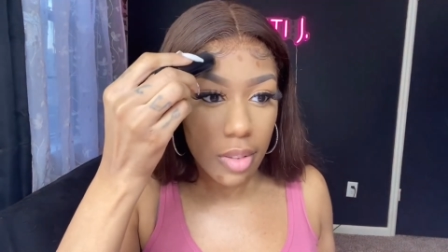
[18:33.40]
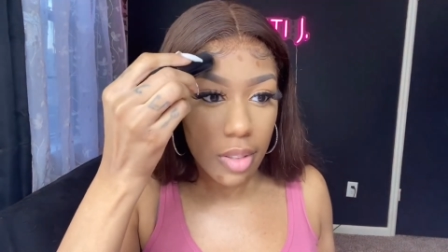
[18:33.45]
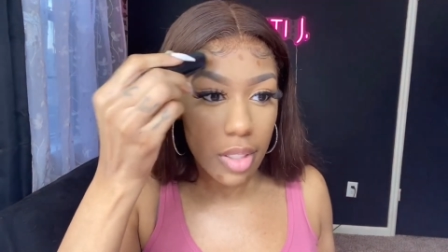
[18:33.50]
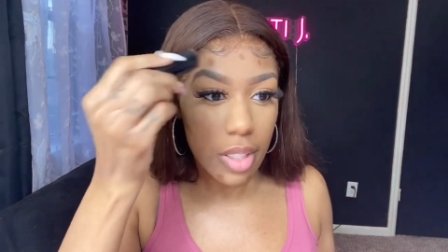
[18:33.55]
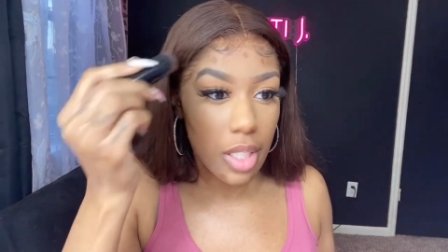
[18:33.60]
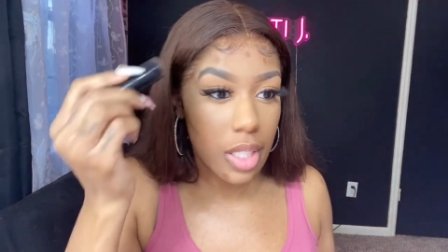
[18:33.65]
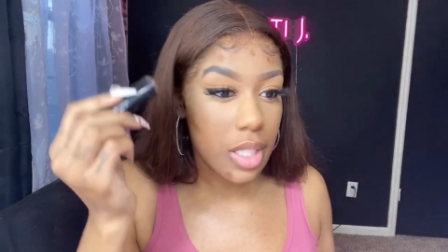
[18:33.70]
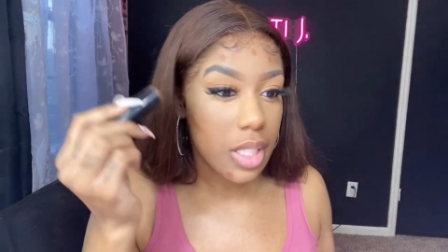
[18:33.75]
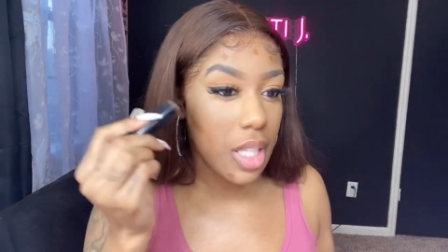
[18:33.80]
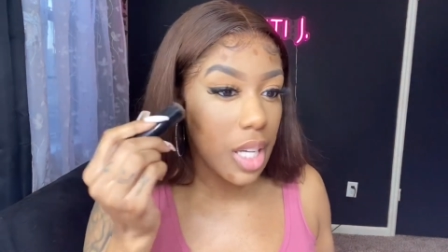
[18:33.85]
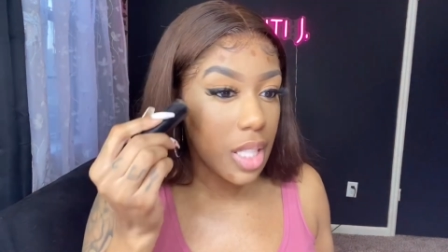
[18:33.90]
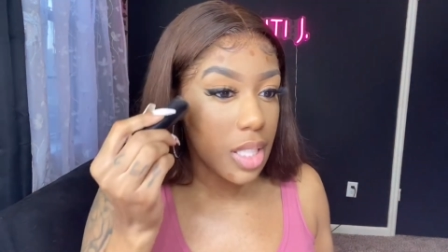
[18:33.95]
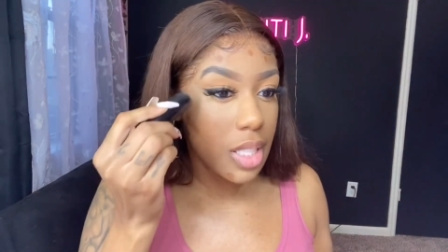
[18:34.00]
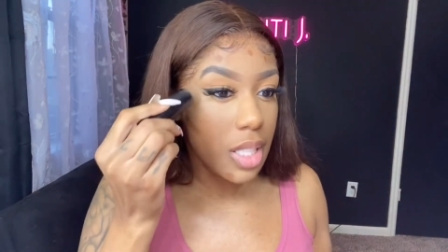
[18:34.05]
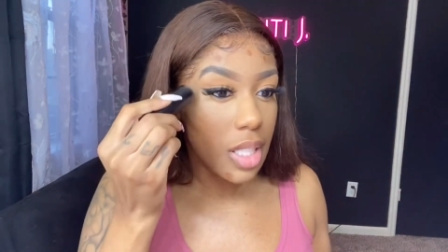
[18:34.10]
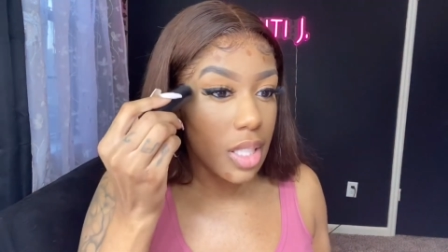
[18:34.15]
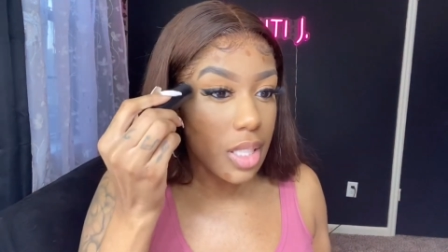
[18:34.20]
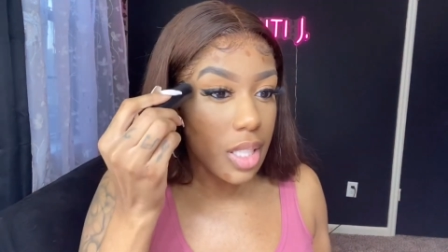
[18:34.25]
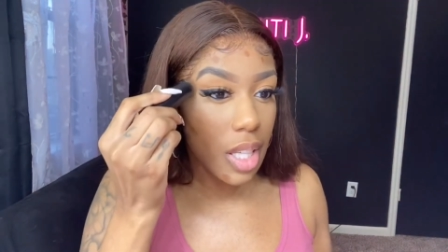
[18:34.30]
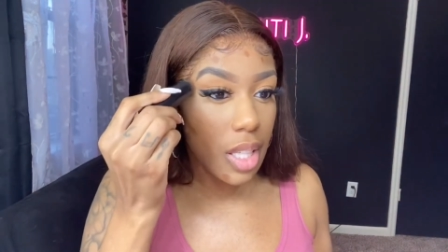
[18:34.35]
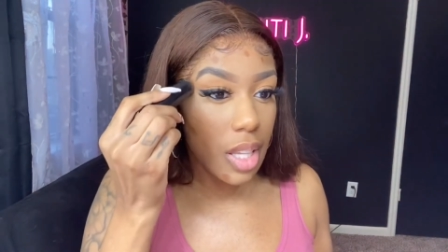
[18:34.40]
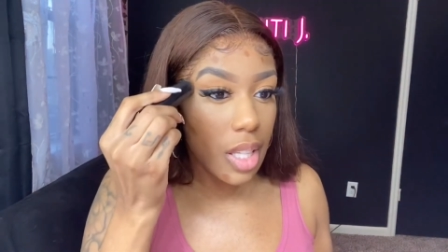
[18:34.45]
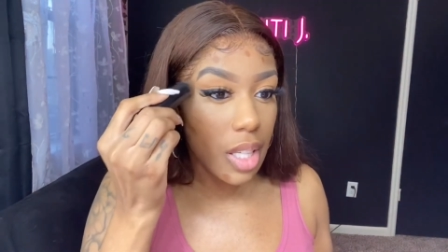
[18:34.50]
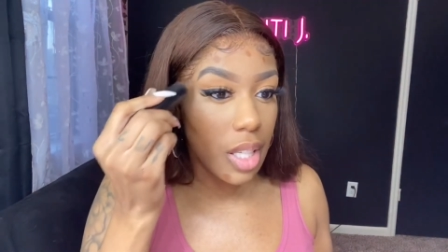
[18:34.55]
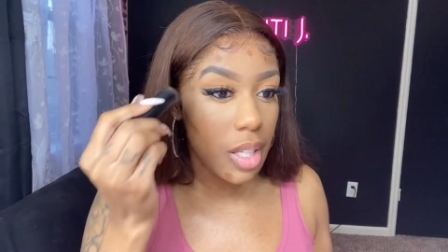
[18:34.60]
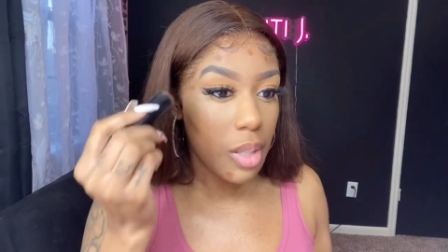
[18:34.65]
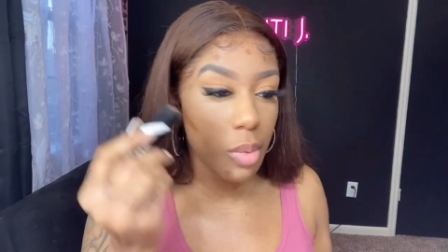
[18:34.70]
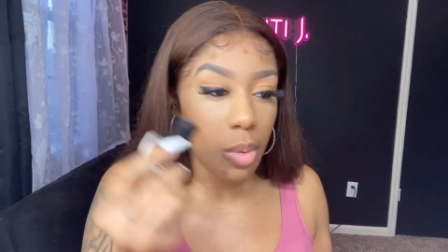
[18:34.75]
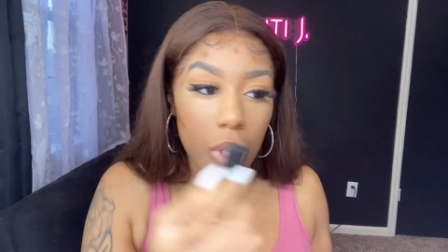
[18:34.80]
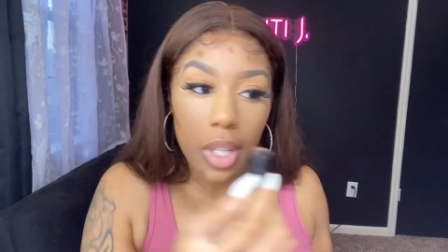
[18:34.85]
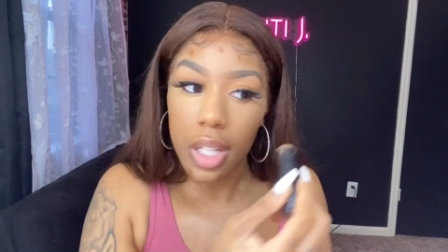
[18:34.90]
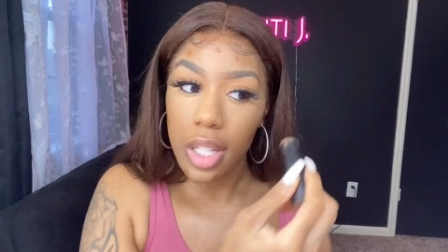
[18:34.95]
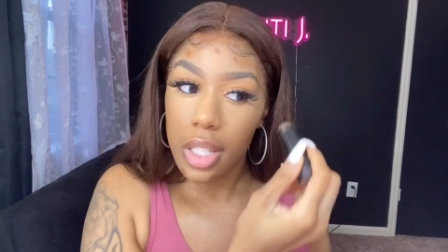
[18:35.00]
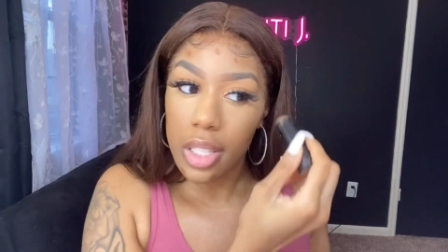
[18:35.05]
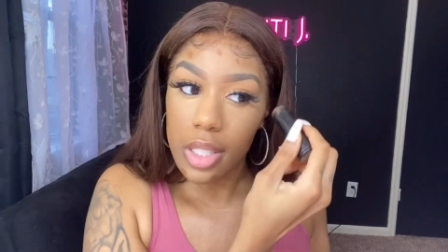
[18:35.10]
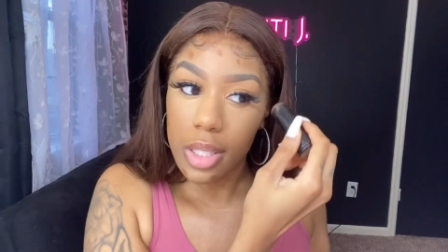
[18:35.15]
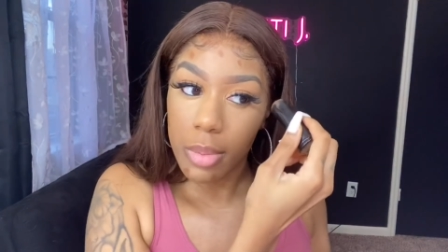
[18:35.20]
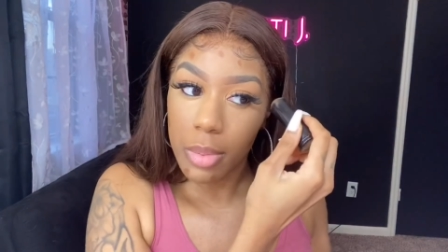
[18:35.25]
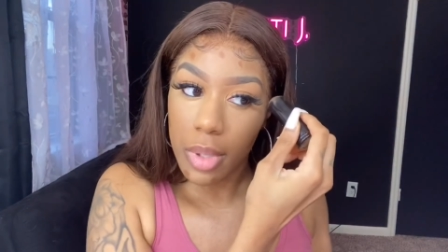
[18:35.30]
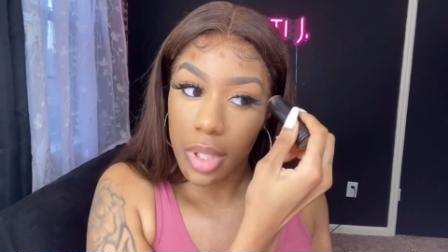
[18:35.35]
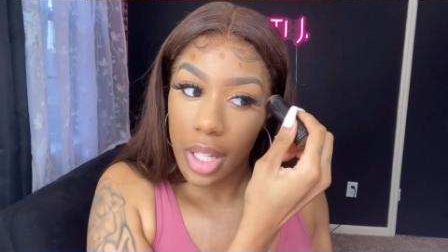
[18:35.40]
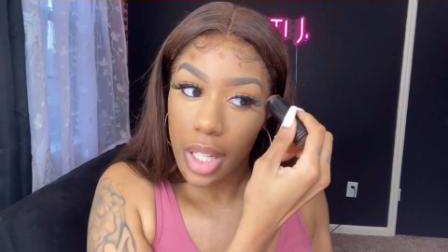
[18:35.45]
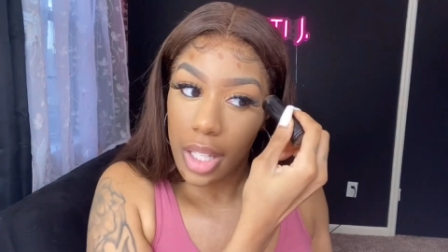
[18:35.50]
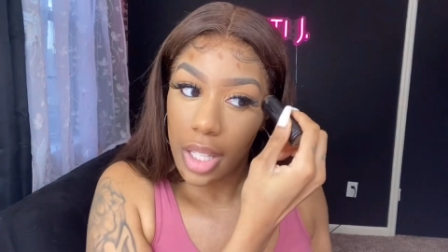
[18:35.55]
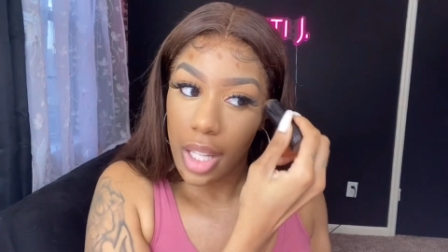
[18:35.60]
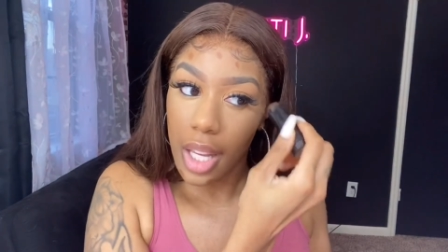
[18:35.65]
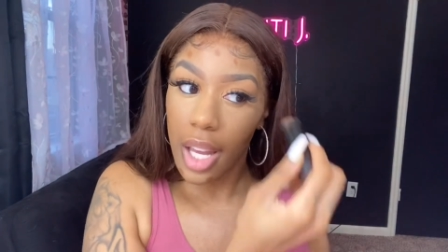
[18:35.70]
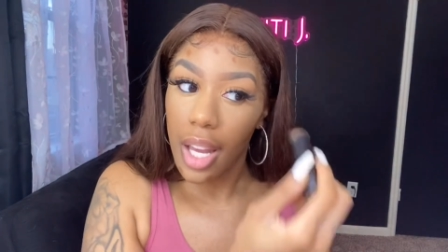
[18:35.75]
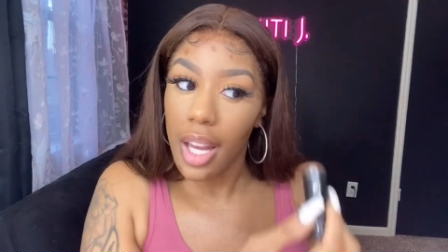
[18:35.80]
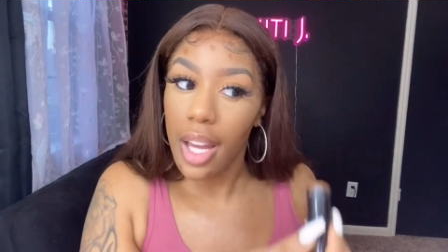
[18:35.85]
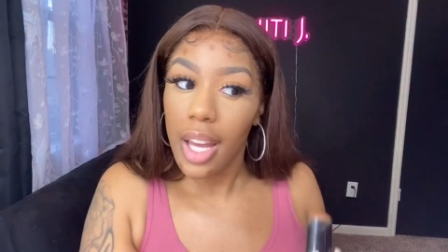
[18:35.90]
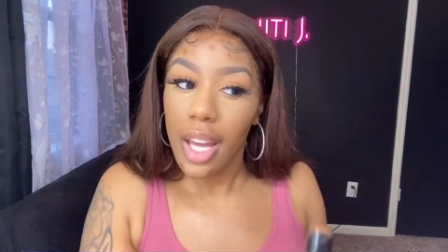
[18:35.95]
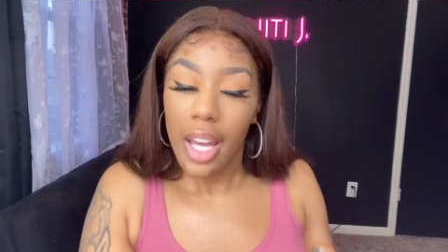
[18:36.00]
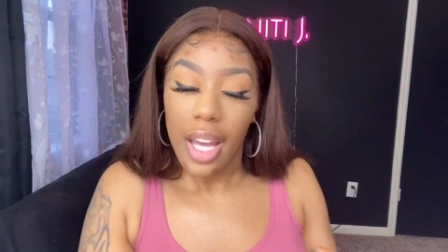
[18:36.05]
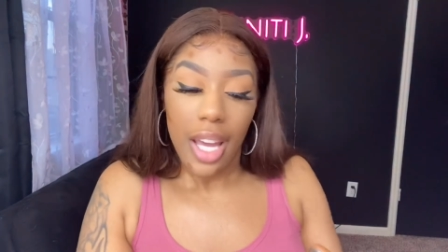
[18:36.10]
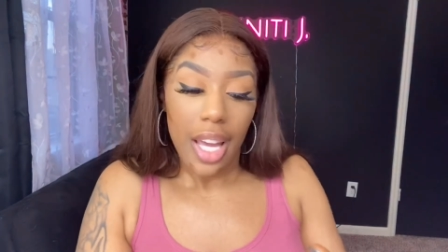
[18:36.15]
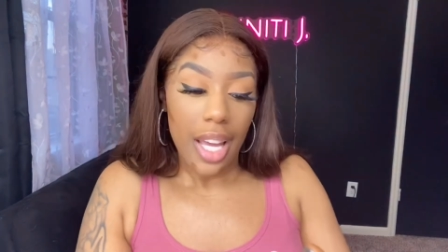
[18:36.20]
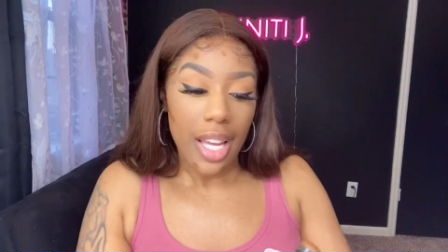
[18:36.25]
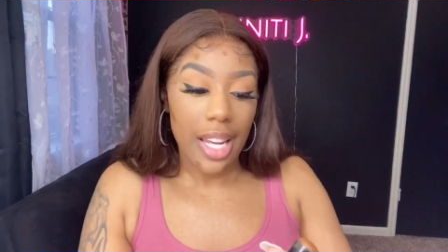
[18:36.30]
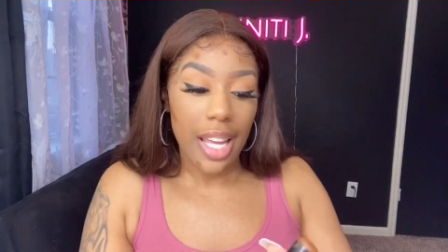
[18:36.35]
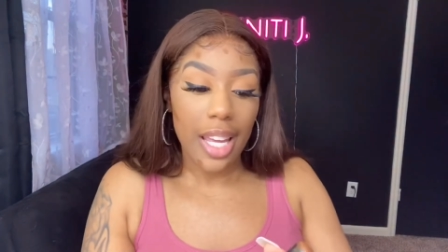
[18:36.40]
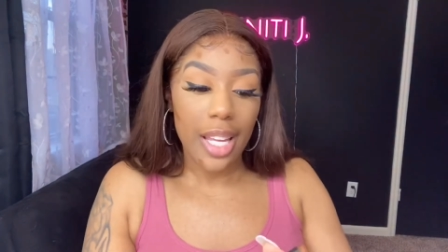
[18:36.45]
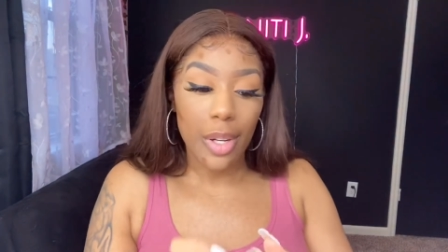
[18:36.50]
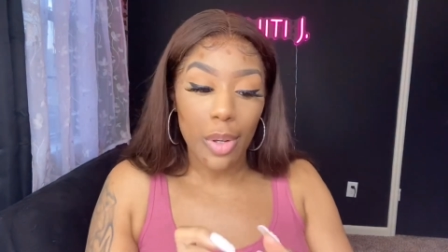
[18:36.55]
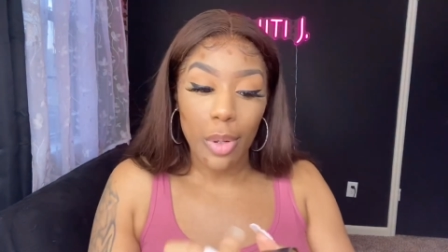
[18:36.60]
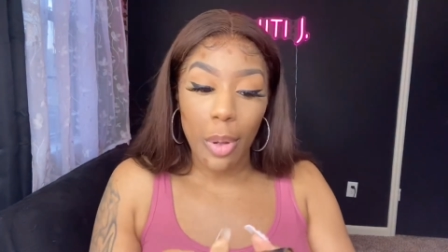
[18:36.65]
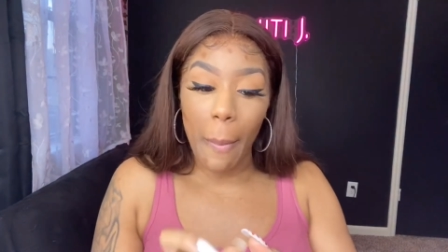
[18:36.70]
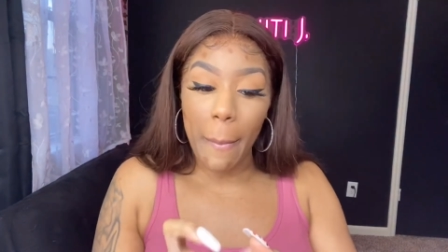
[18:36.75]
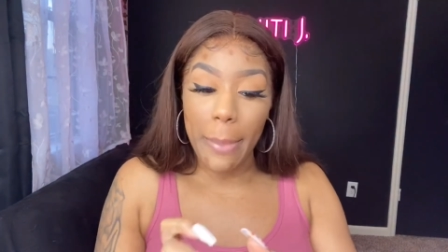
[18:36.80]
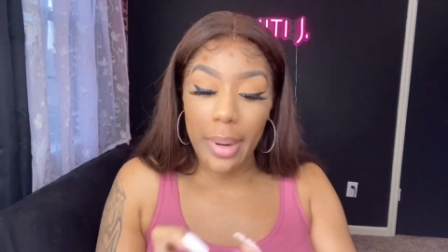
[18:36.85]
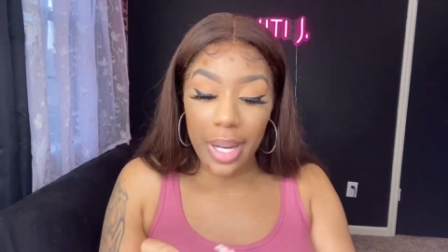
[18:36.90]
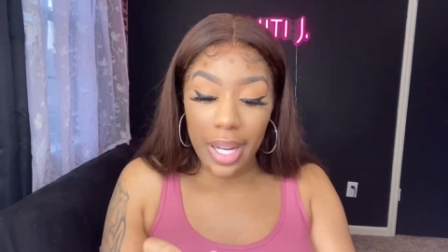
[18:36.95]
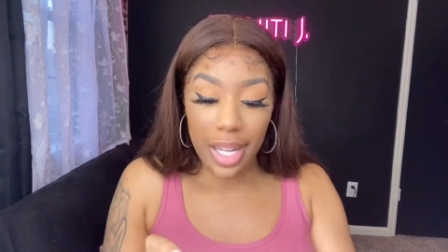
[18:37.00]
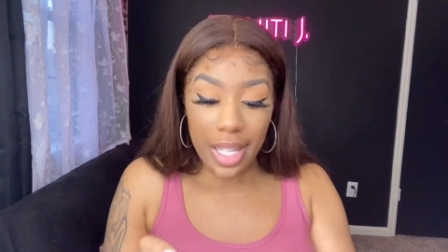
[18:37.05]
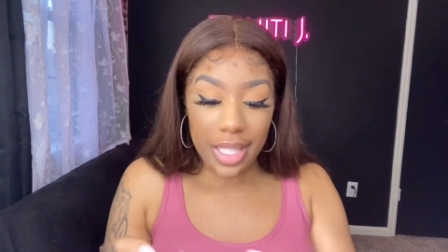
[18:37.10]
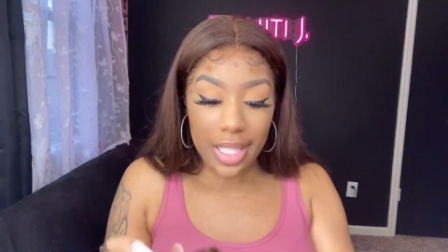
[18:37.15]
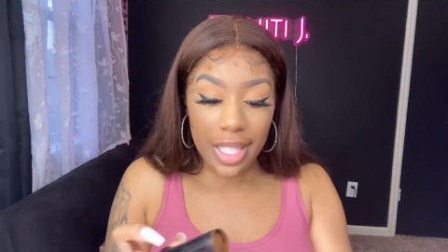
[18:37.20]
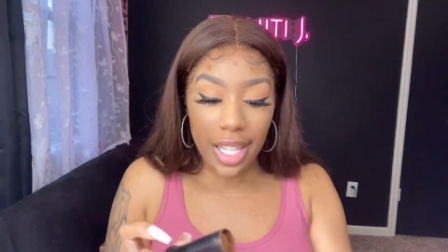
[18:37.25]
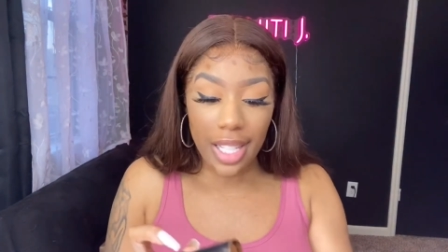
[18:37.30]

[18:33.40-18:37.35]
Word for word: contestants, I think it was, something like that, and they get on the bus.